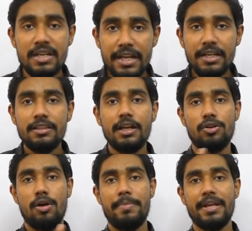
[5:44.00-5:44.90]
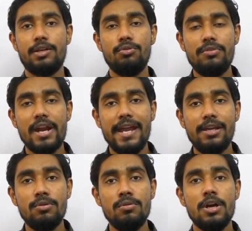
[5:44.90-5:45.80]
knit the topic, to
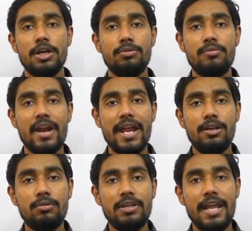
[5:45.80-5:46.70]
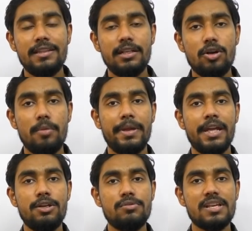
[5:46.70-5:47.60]
try to take the
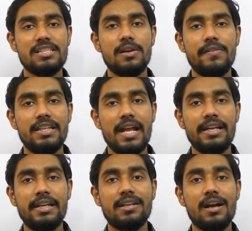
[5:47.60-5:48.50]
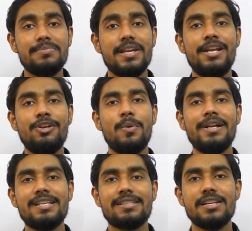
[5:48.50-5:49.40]
topic into such a way that it comes into
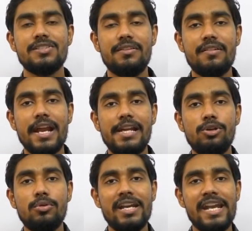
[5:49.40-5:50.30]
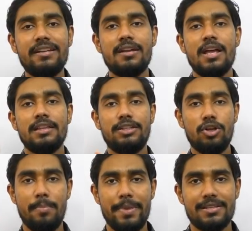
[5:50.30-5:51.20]
a discussion. Try to connect
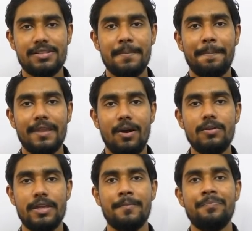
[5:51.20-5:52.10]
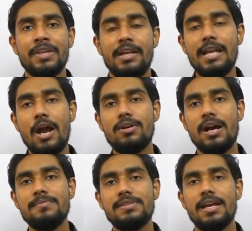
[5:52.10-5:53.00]
topics. Okay. Now
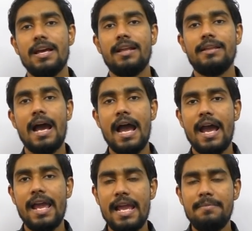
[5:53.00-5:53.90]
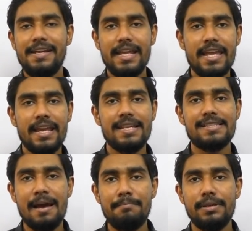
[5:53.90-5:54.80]
comes, I'll be taking an
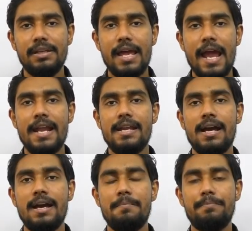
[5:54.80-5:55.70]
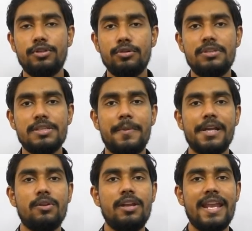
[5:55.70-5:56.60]
example, and through this
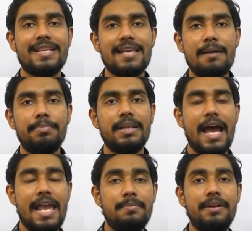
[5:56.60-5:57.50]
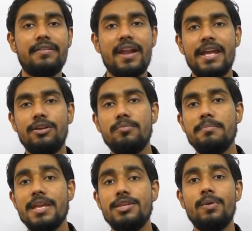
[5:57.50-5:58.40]
particular example, I'll be trying to
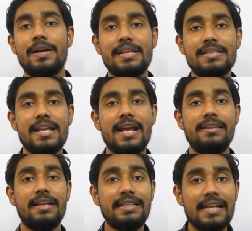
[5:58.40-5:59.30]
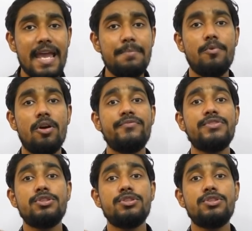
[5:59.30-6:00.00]
make you understand the type of